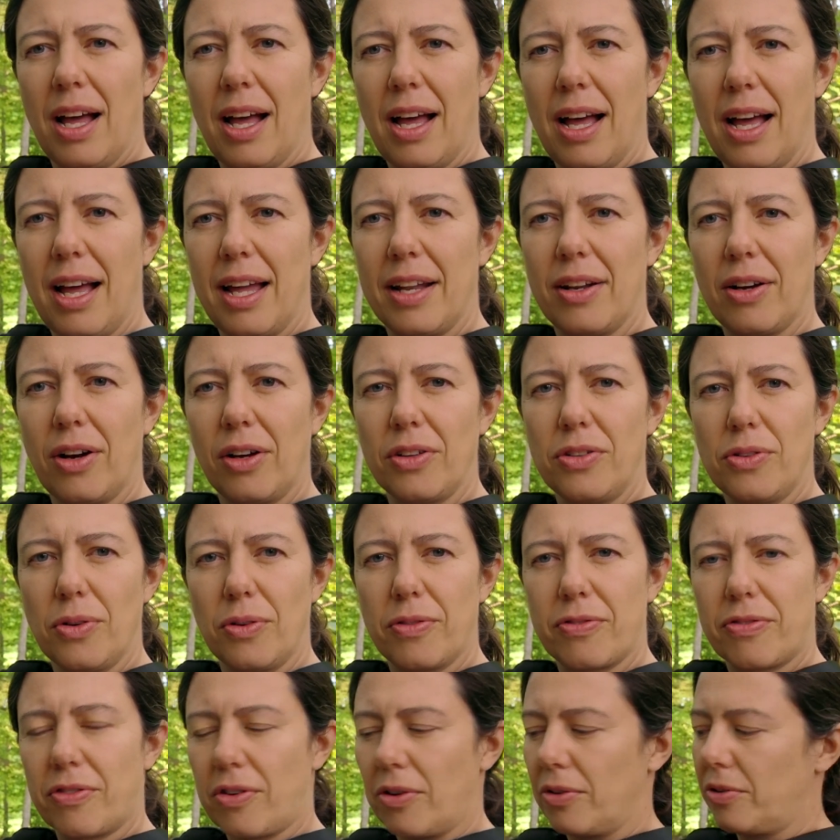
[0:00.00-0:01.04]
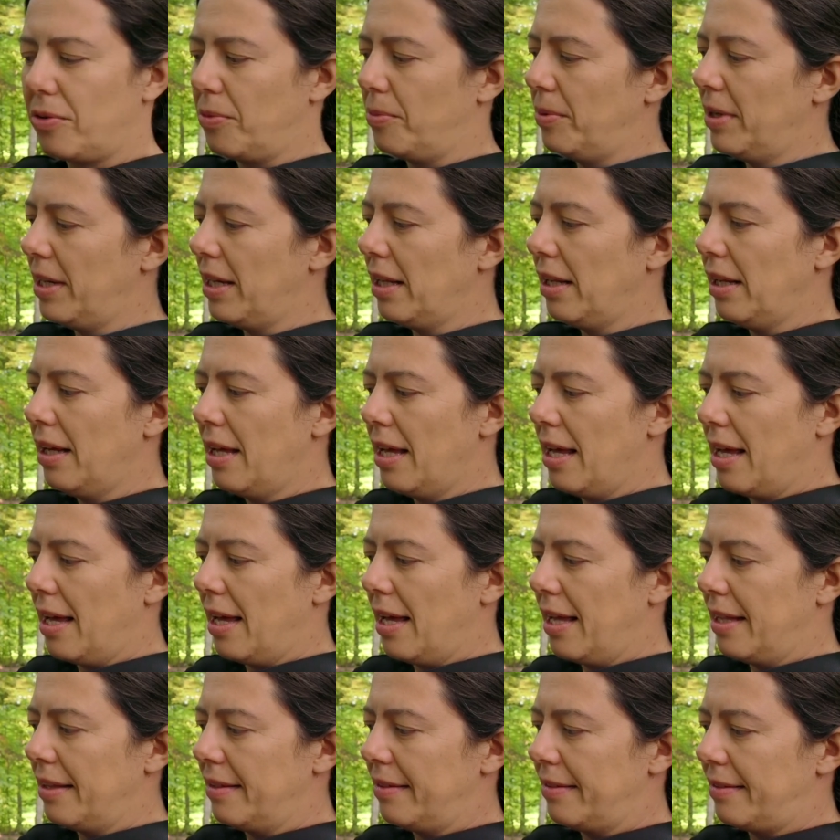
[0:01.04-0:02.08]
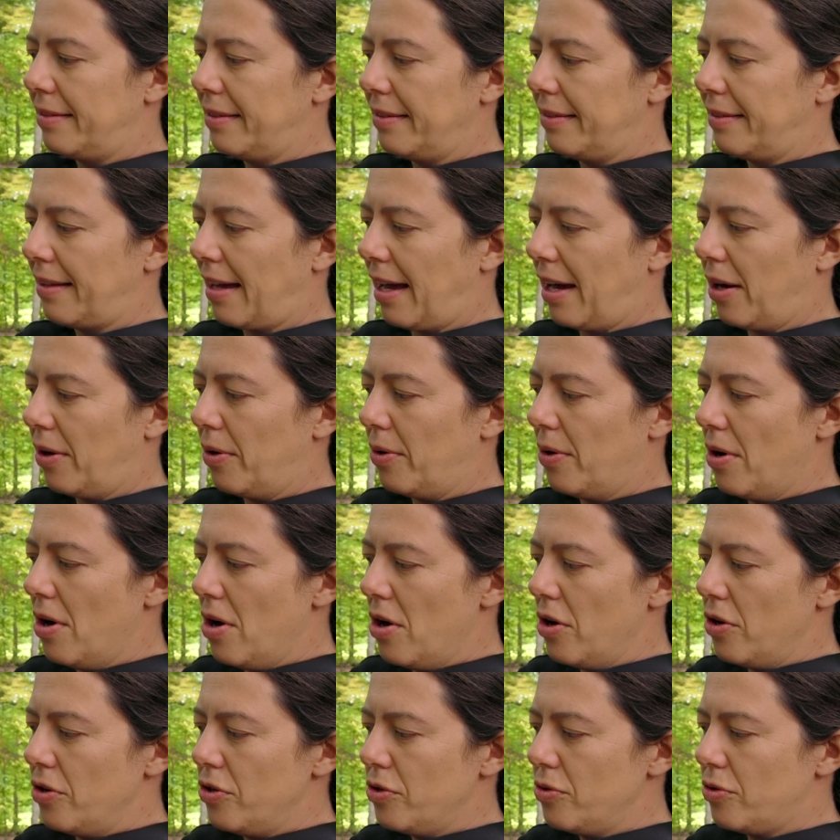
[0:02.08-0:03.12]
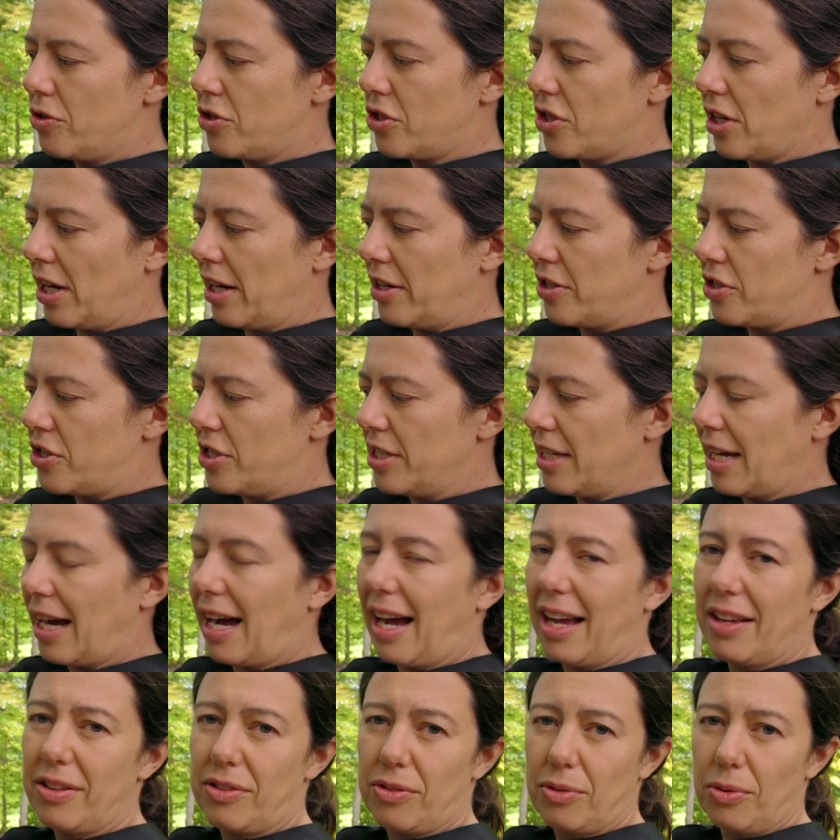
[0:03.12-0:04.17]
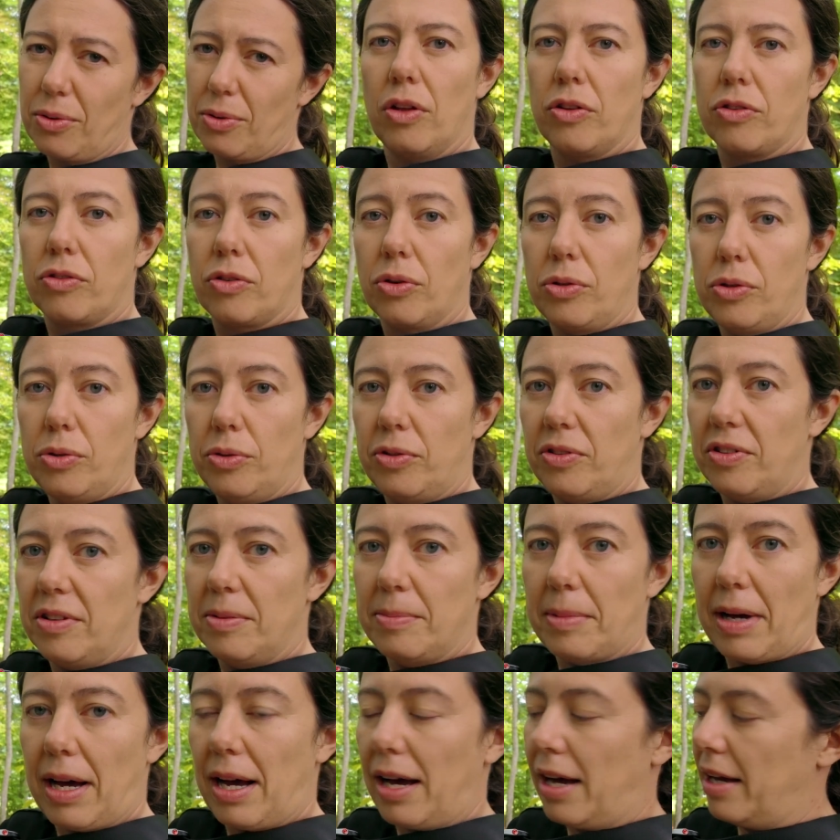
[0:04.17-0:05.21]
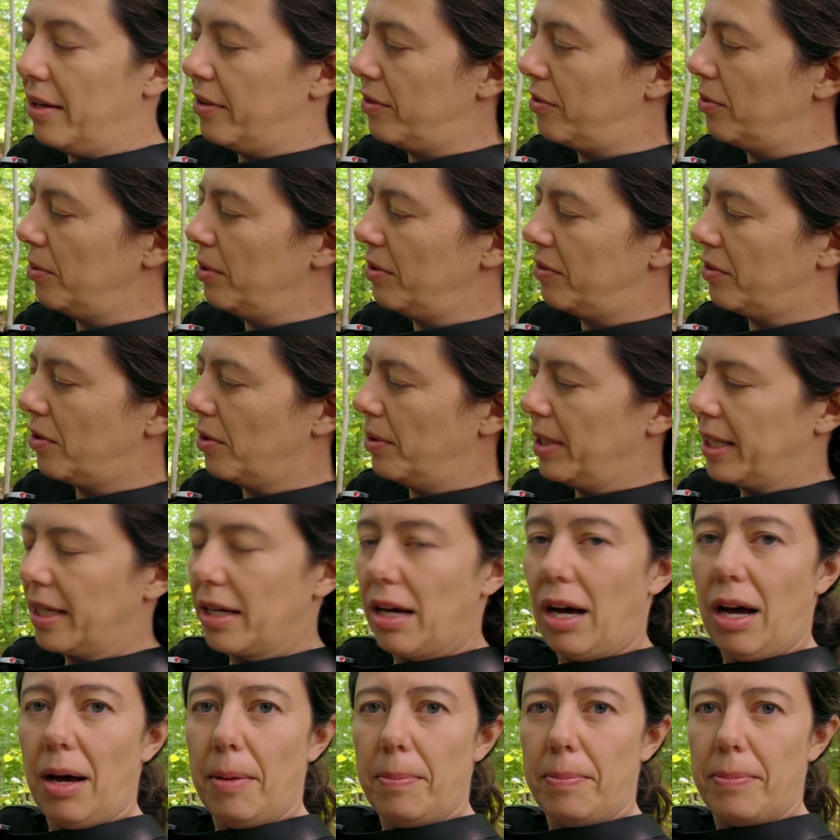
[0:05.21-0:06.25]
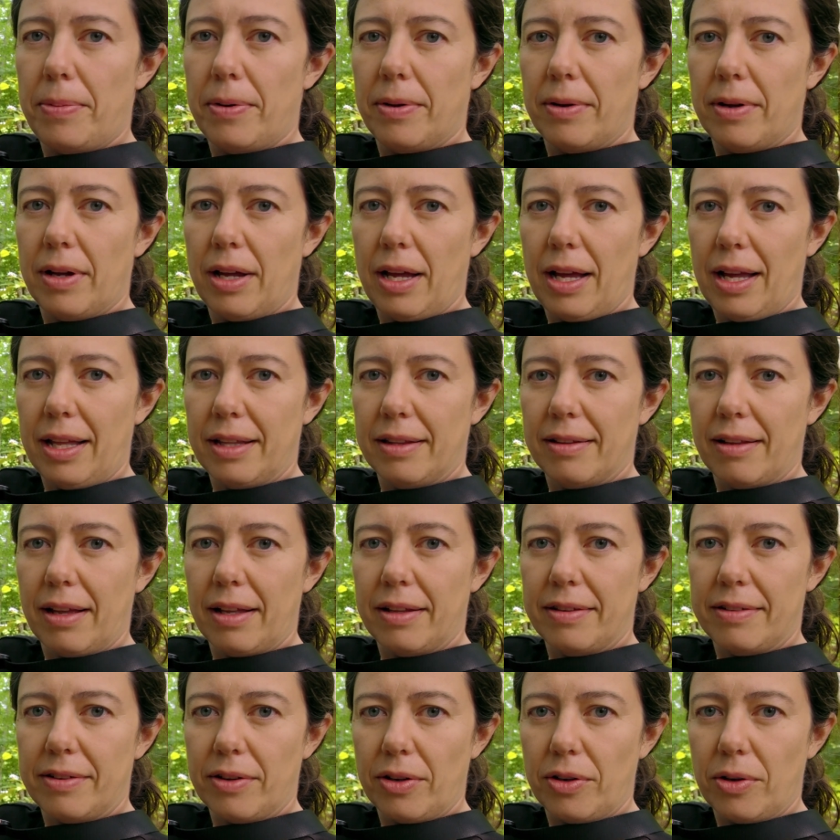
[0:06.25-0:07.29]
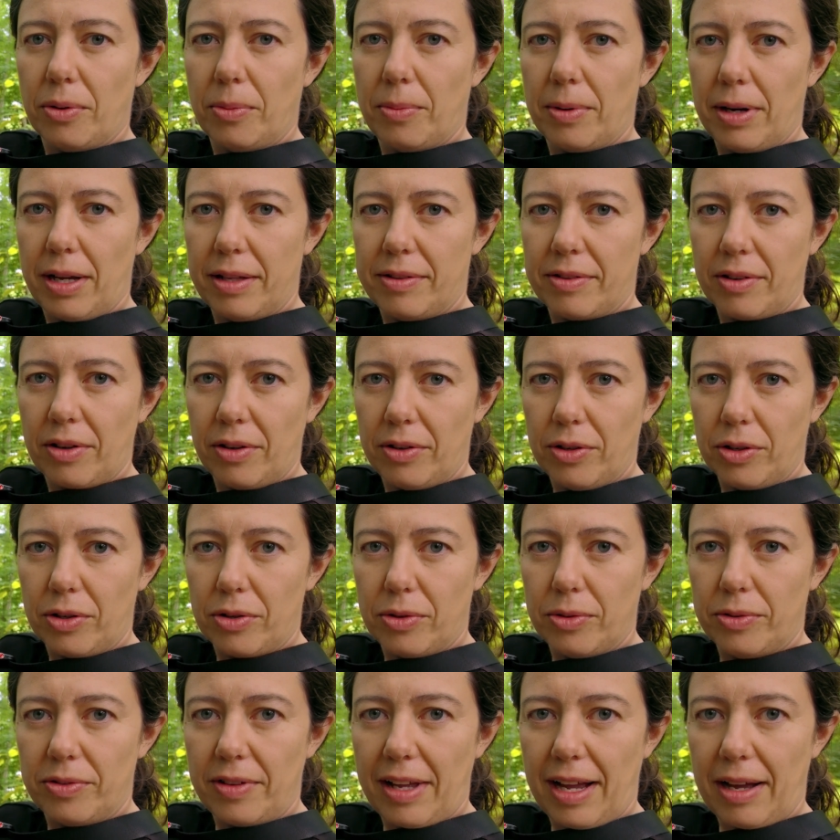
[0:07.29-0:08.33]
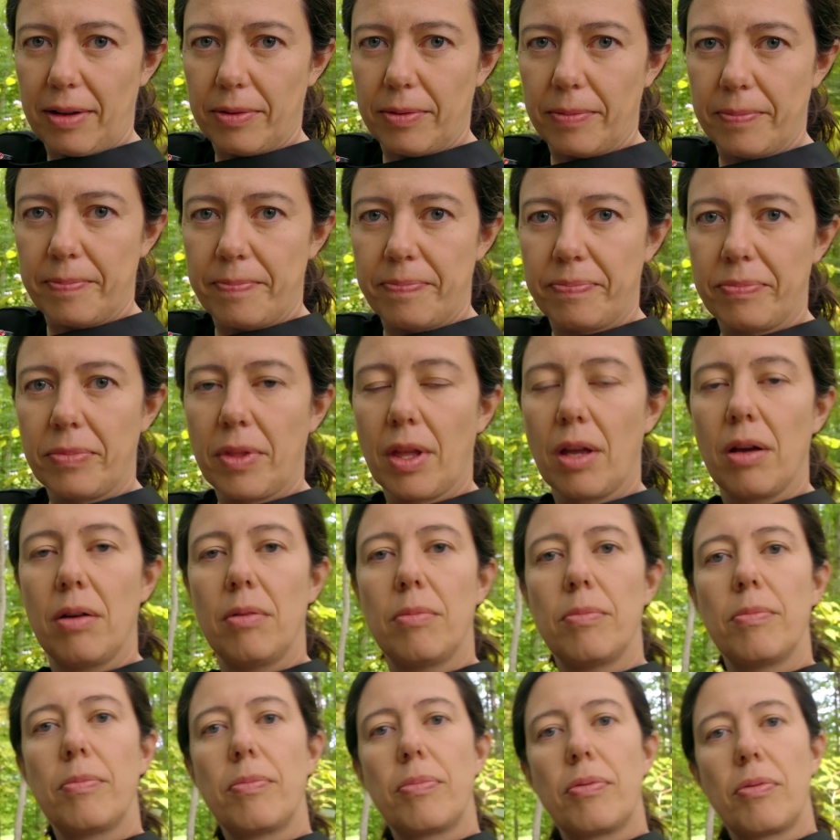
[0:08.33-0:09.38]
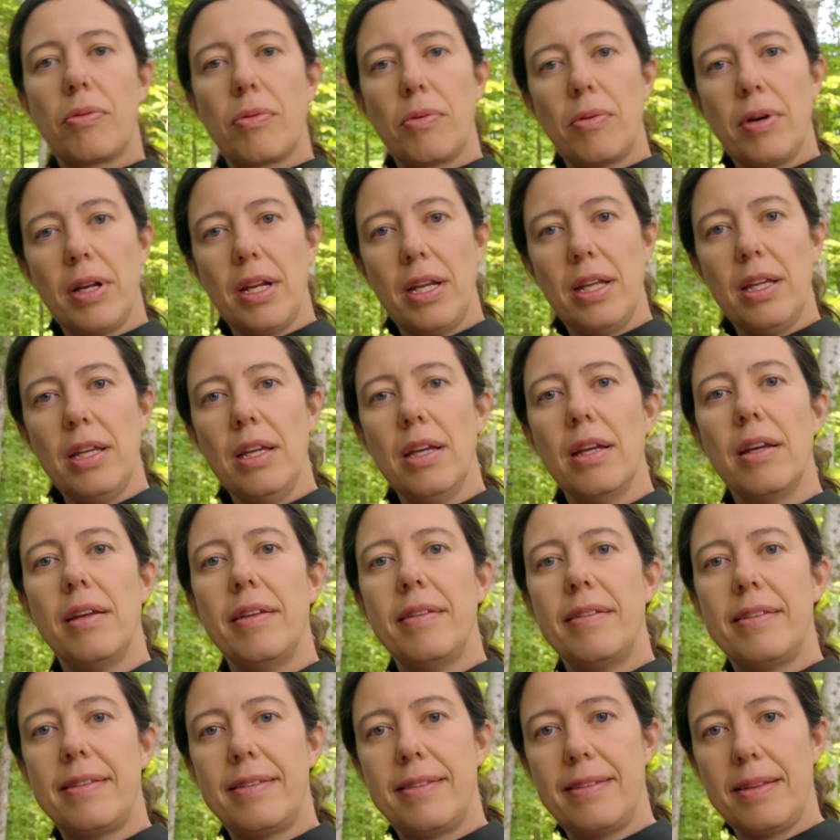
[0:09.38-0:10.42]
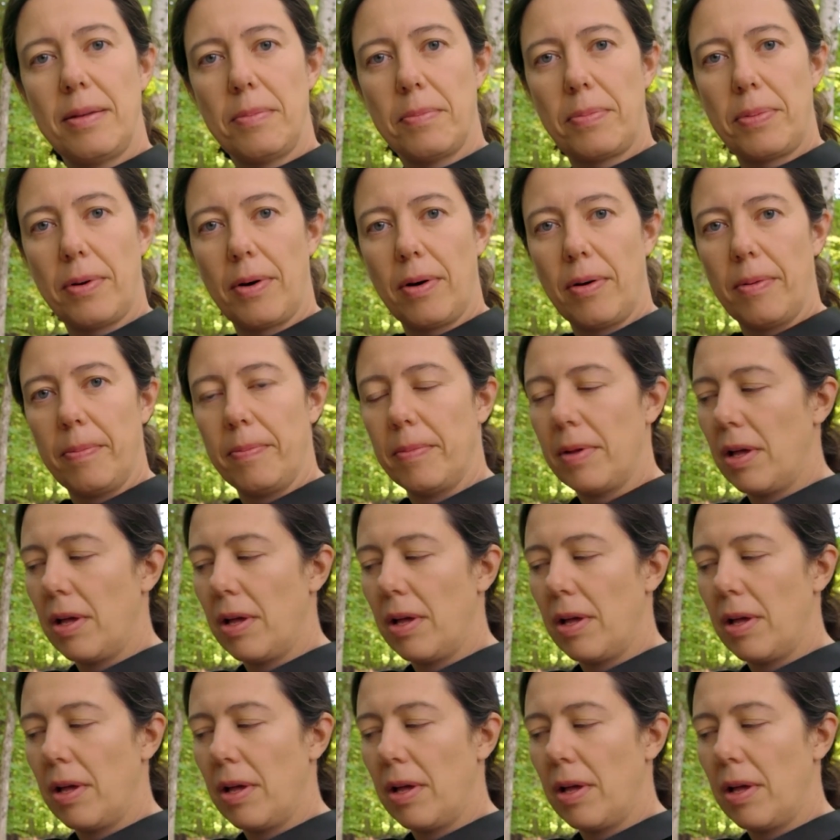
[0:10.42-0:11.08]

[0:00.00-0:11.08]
and on your front wheel, and this is how you change the ISO. So you see my ISO is going up and then the other way it's going to go down. Pretty simple.